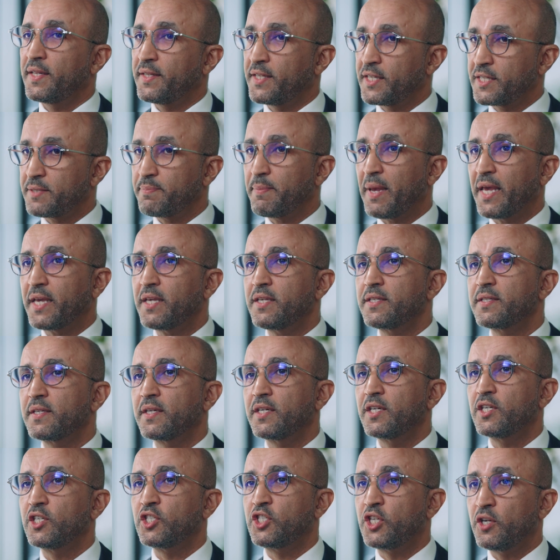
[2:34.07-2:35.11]
This makes
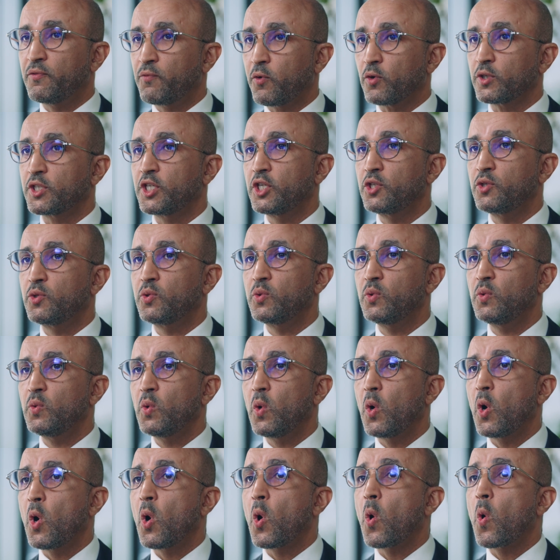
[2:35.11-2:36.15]
G42
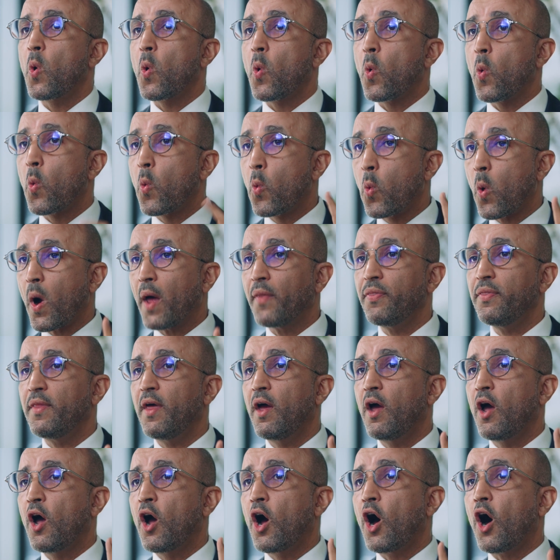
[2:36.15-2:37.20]
one
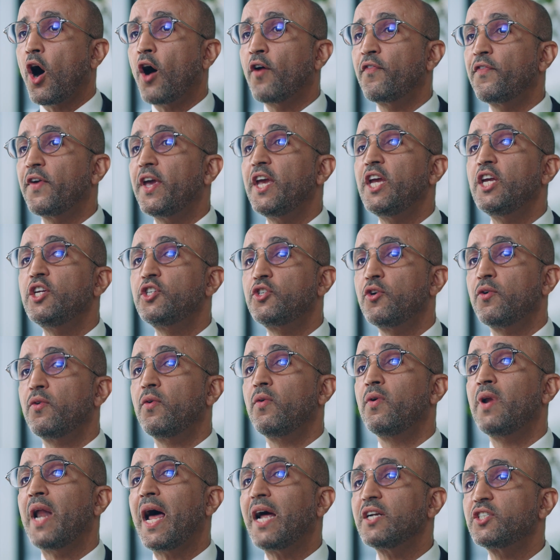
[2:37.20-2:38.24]
of Asia's
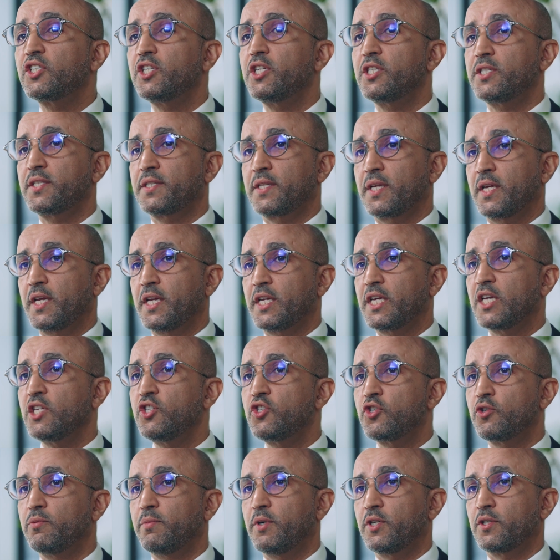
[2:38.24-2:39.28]
largest
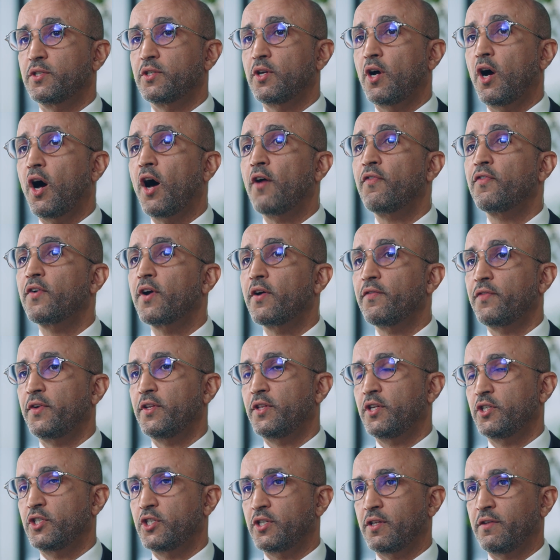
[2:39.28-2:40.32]
consumers of
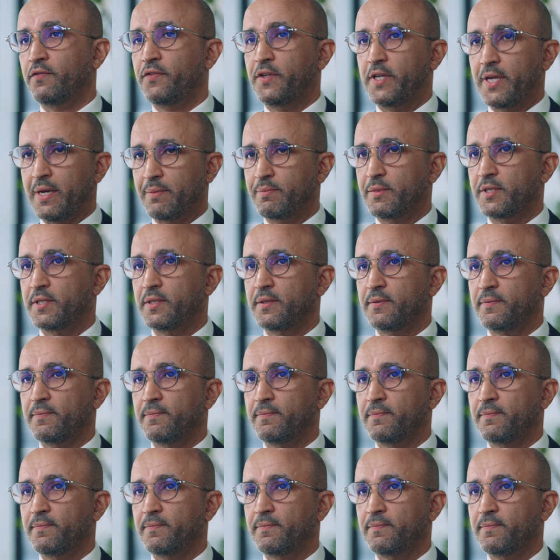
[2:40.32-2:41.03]
confidential VMs.